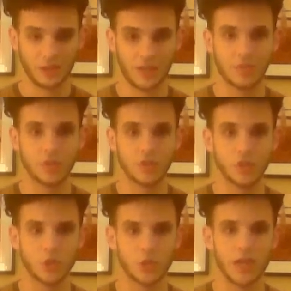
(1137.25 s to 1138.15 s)
of teams
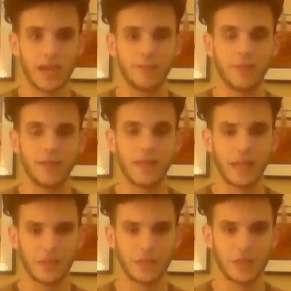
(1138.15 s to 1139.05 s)
should have been
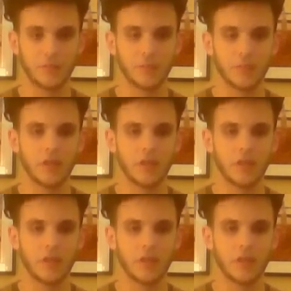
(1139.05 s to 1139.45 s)
asking.